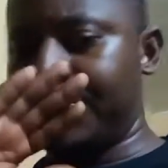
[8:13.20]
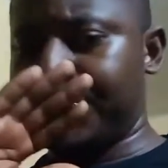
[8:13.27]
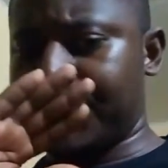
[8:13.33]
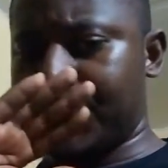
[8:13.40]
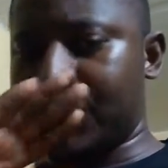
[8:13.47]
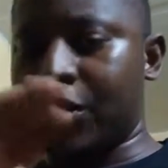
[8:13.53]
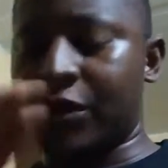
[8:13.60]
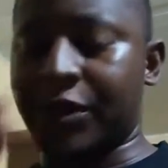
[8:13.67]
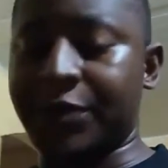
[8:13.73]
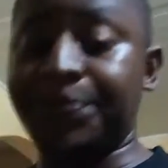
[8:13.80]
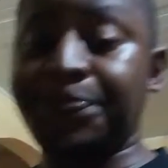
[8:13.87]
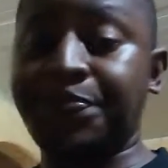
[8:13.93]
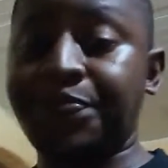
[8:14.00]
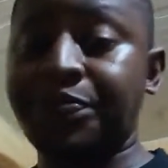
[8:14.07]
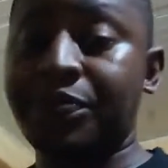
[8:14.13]
sorry,
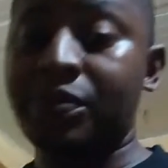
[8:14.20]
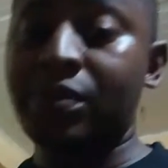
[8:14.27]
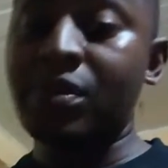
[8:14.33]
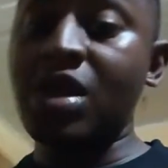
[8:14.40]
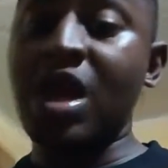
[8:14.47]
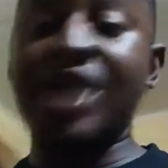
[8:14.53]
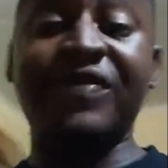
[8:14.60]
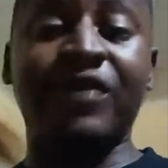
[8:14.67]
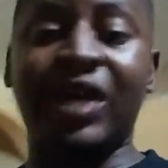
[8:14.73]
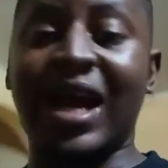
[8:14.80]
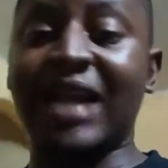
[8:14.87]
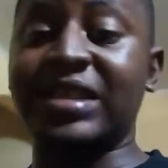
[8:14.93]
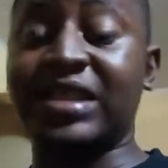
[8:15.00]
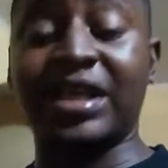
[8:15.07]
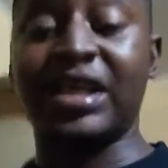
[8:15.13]
if you
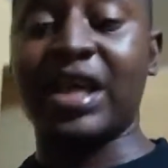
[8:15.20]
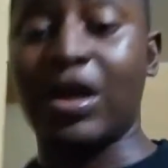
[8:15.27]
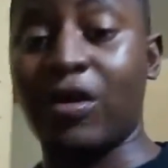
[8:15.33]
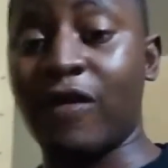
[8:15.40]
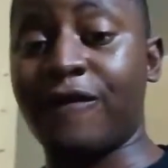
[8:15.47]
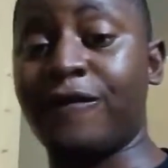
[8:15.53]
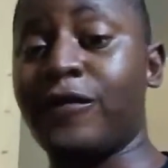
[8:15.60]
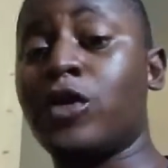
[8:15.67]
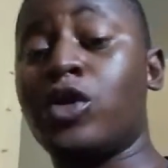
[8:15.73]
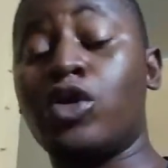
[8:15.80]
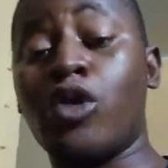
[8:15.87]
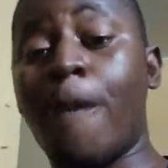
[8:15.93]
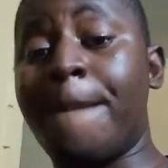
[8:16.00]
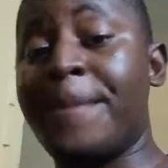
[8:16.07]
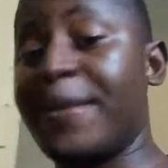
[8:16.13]
can't take care of
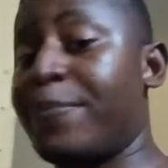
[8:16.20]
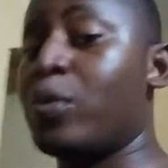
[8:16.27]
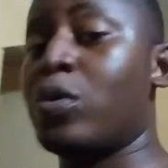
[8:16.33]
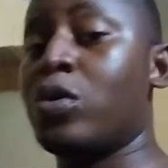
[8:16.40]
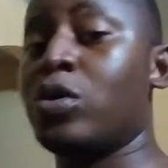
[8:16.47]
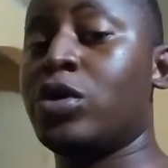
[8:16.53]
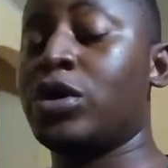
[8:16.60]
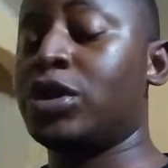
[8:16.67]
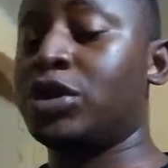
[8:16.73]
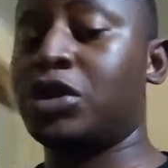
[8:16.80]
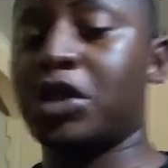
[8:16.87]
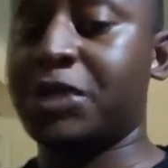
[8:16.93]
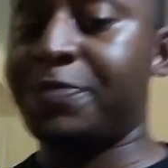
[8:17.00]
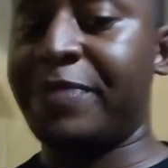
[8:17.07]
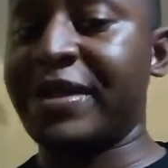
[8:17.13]
your people,
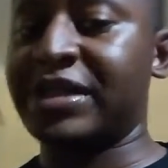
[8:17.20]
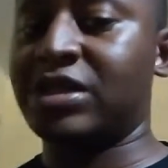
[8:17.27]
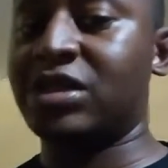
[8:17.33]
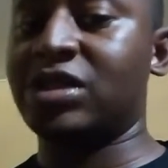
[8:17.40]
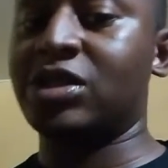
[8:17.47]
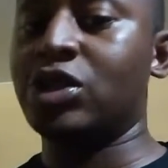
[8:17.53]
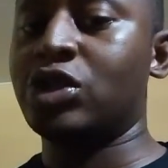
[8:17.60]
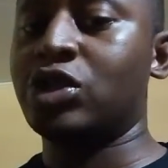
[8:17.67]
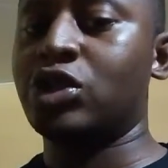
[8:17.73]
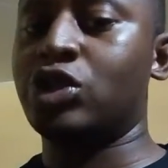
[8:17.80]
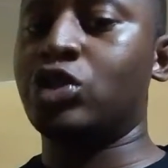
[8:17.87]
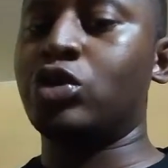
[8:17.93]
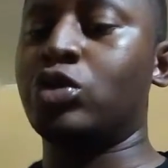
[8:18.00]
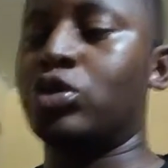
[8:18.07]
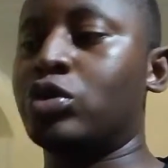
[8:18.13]
just best
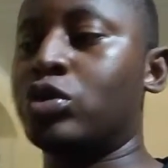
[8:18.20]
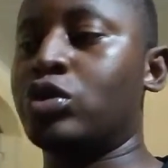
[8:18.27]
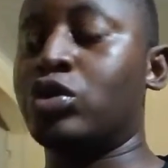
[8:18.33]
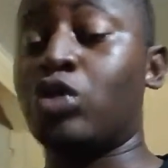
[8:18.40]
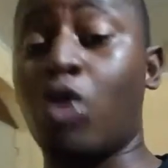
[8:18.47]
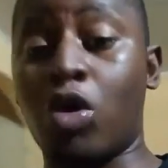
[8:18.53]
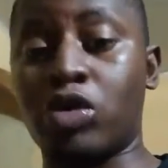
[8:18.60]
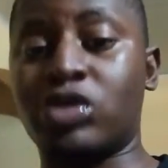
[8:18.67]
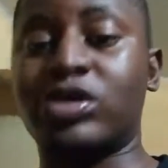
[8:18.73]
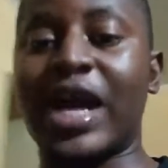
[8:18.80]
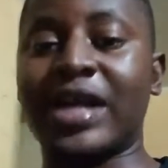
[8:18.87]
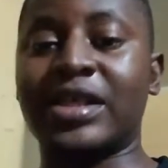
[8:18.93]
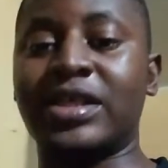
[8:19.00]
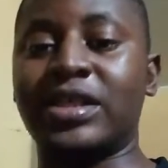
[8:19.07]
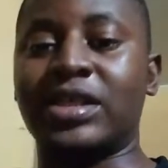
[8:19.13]
you
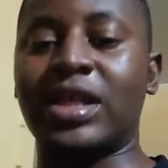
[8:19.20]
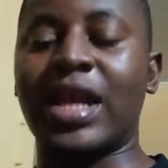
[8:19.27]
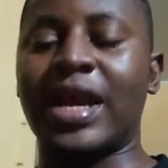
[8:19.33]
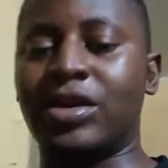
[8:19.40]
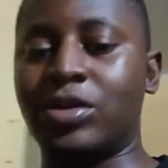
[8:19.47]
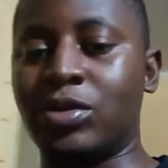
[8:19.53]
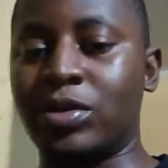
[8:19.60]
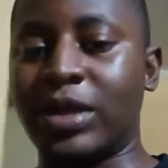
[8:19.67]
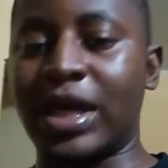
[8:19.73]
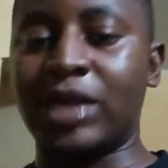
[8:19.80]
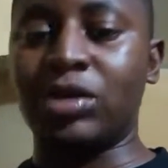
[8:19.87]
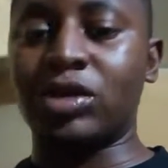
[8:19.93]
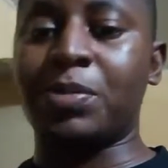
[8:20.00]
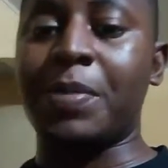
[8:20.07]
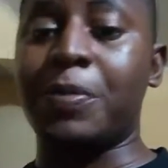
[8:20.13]
contract it, like you get
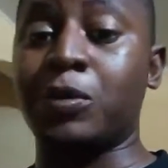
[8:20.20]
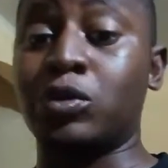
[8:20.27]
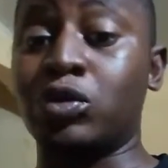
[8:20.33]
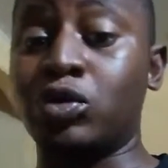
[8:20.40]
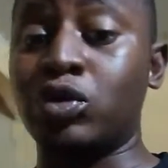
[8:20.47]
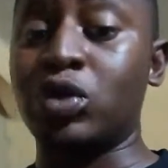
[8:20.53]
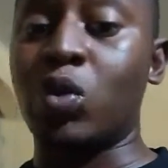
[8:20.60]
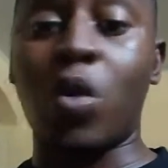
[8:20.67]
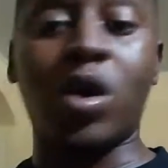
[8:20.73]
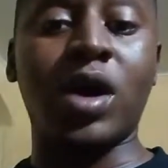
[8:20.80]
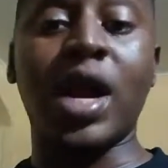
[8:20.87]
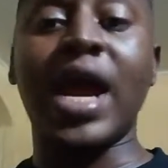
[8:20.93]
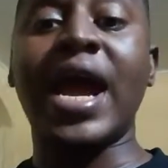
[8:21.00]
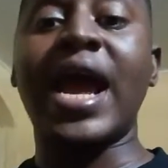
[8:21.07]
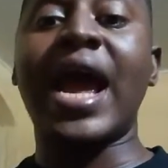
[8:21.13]
those people to do the work,
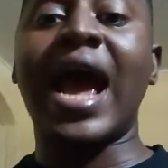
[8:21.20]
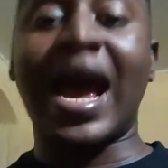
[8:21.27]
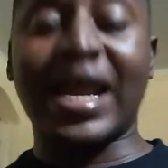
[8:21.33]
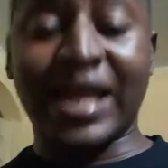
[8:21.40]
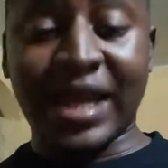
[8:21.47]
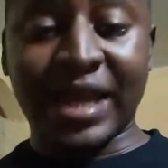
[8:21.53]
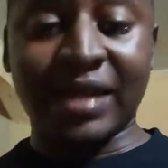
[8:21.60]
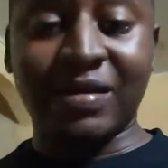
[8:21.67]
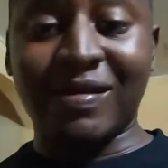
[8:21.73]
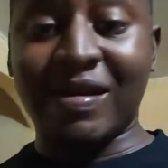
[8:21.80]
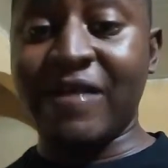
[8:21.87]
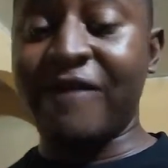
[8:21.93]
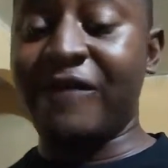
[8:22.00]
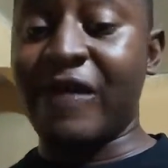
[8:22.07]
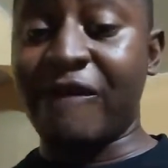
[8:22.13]
and then
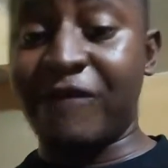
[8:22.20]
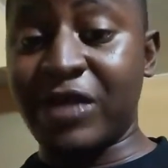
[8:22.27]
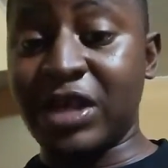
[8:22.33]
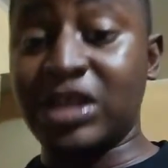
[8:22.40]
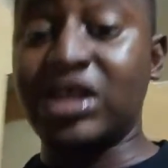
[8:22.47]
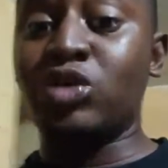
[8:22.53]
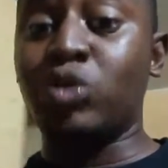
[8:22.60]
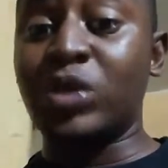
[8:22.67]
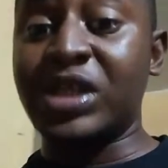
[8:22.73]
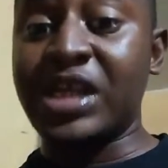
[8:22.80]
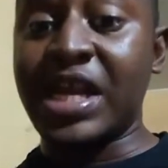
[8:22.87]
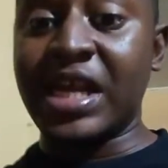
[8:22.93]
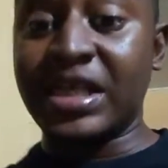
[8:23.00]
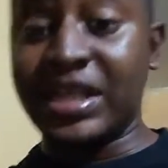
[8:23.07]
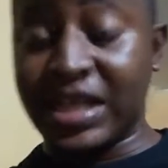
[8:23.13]
if they finish it within
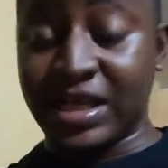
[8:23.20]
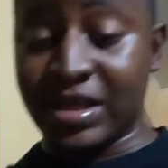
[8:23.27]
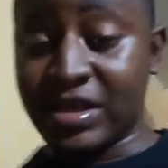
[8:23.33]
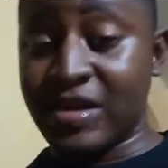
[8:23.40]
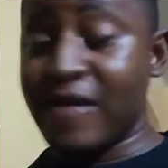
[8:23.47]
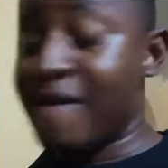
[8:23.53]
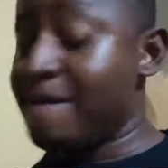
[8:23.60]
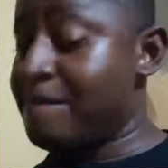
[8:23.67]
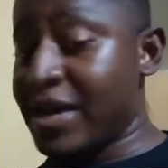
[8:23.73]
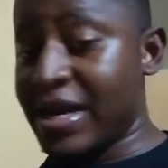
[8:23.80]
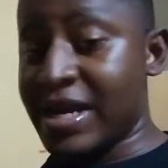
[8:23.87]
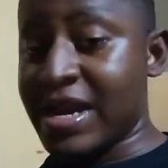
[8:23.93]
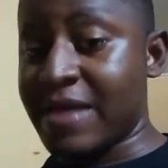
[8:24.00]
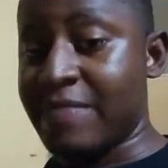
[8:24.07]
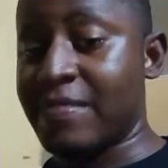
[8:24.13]
a day,
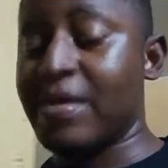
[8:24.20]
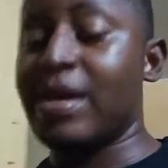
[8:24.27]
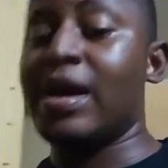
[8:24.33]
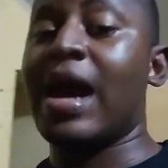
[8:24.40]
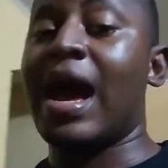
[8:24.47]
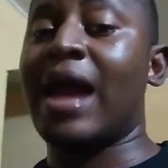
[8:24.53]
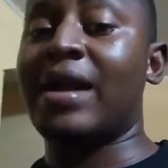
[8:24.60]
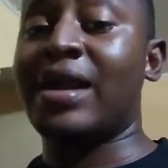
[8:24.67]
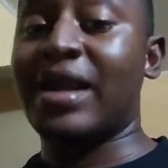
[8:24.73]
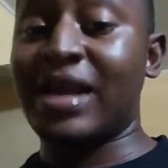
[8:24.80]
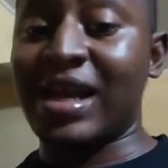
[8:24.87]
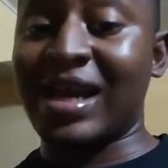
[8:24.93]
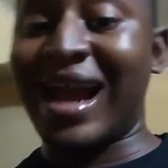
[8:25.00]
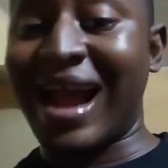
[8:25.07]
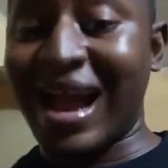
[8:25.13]
pay them, and then
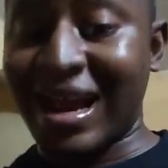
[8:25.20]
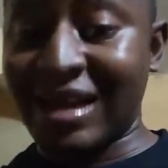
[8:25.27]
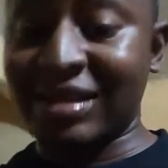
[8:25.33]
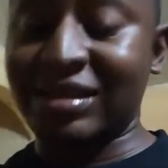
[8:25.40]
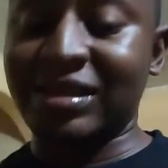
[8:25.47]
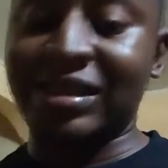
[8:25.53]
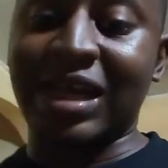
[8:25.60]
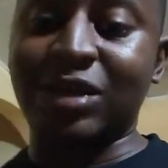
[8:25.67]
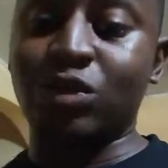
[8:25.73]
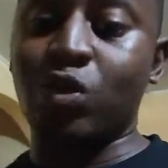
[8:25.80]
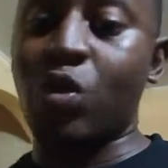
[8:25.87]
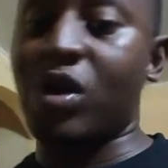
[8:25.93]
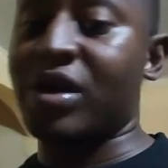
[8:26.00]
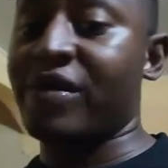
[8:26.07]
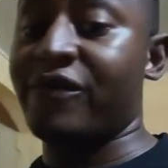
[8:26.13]
they can start
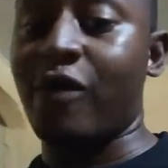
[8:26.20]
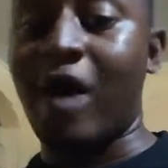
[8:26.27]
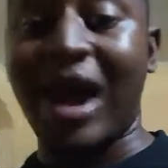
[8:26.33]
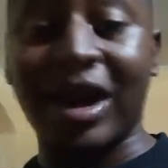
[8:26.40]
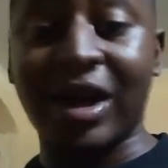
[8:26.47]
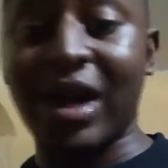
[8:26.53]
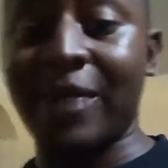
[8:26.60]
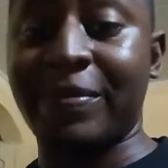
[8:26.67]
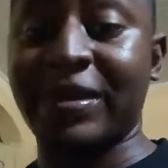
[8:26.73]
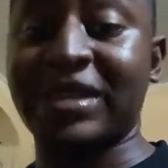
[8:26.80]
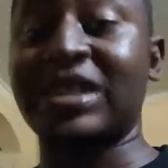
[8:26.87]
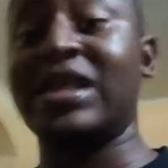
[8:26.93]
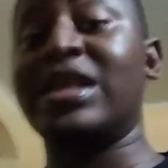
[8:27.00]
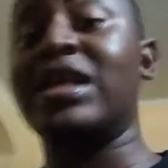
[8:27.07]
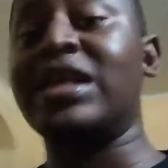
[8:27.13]
working for another
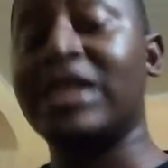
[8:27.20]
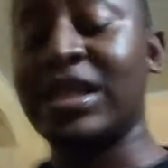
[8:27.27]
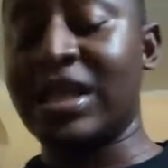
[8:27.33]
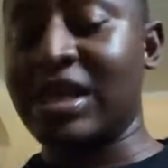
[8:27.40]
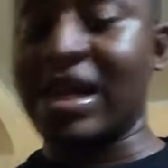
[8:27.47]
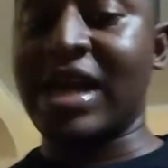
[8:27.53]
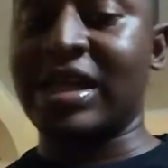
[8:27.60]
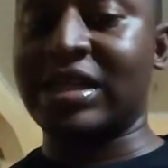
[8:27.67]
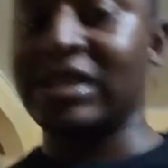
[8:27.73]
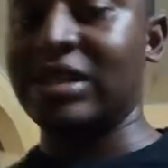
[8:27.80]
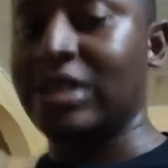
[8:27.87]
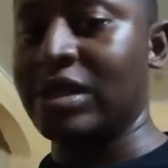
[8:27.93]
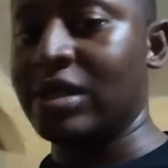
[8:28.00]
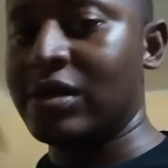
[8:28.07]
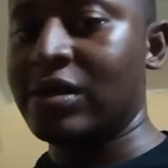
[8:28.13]
person the next
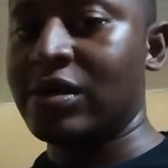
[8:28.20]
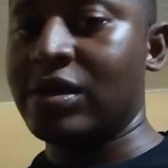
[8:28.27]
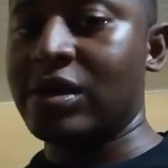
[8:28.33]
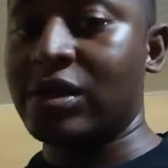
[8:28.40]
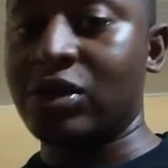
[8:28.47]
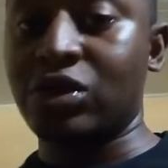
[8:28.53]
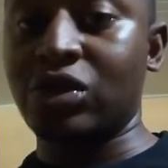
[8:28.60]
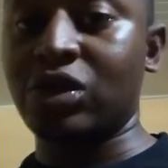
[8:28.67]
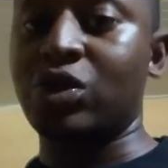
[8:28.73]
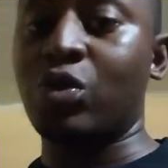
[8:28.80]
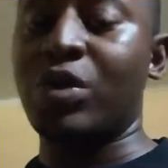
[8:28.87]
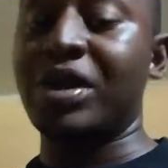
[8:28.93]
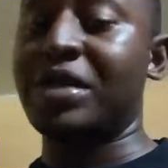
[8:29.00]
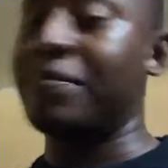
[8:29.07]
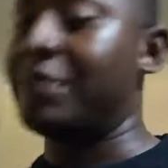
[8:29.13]
day. In such a
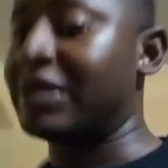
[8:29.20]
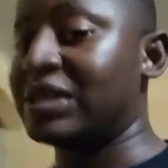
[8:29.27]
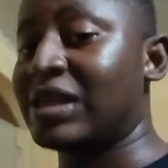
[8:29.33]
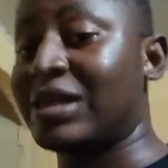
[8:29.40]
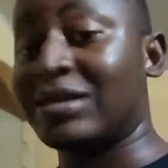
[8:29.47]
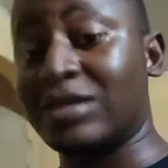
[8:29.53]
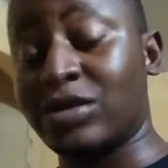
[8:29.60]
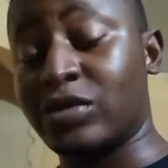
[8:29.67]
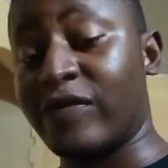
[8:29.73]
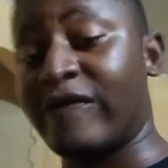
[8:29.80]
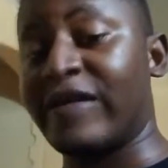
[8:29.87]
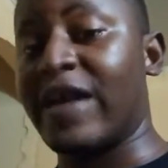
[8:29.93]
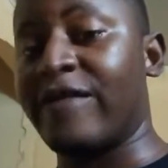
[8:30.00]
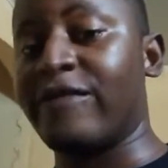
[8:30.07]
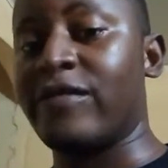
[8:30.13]
way the person can
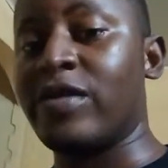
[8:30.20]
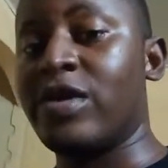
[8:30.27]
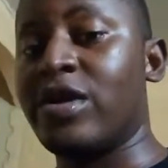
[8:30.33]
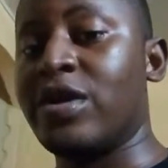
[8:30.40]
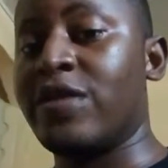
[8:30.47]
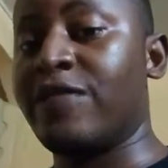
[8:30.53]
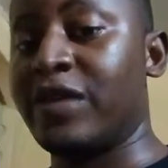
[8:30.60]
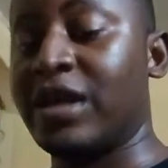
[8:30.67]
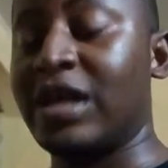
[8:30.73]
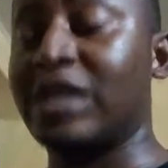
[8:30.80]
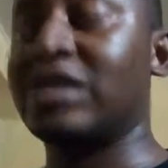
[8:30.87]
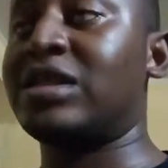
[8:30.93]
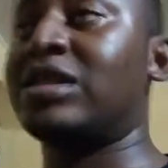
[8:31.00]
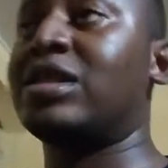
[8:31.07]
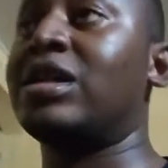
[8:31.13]
survive if he
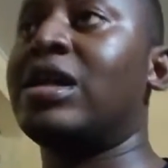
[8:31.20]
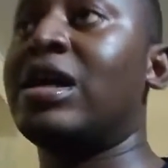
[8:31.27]
gets